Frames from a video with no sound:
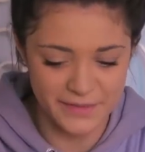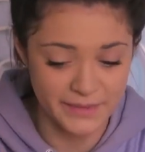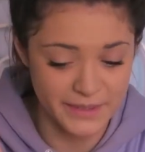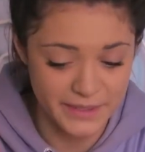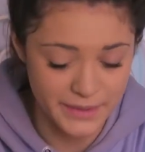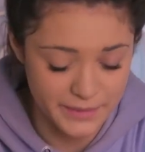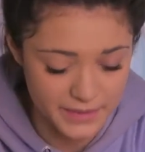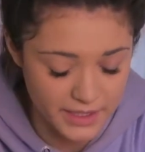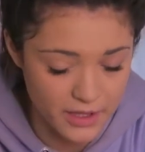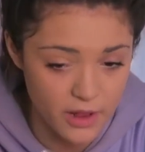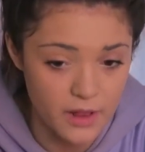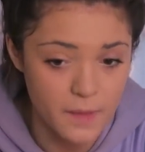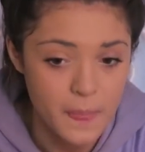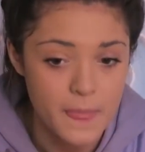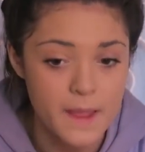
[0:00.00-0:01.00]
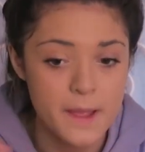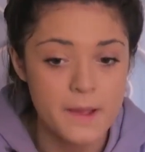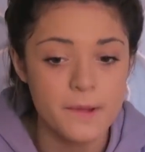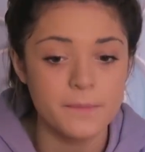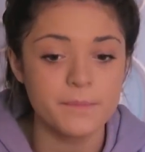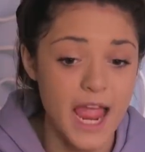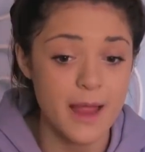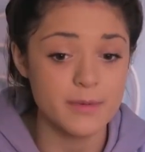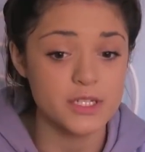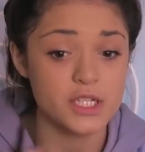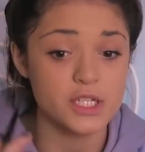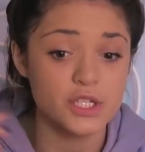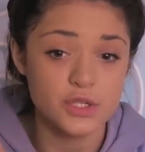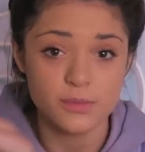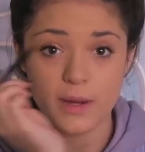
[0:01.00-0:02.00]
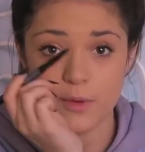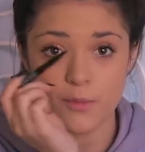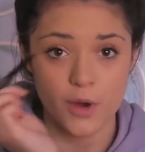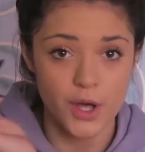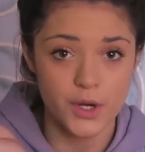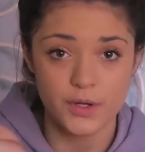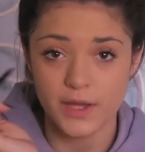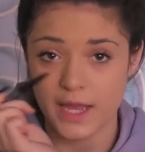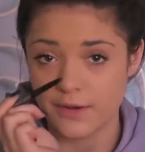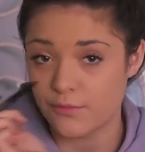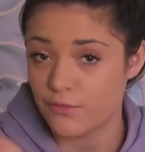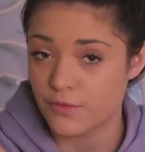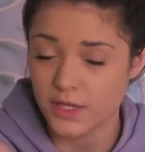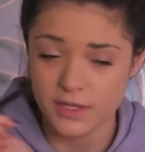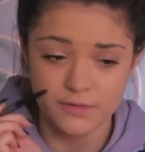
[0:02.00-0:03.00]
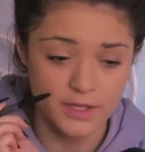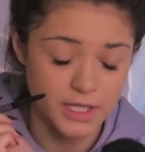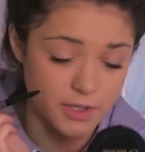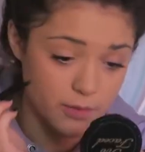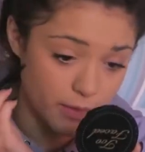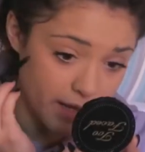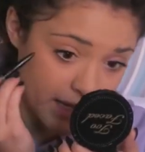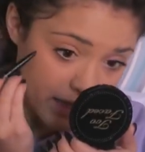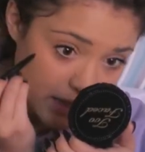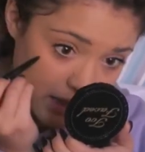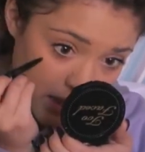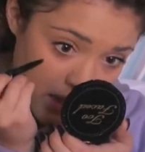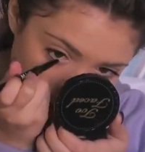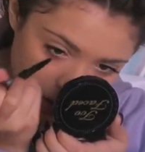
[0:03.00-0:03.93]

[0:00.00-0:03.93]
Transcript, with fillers: I don't really know what they call it. I'm just gonna do my waterline really, really quick.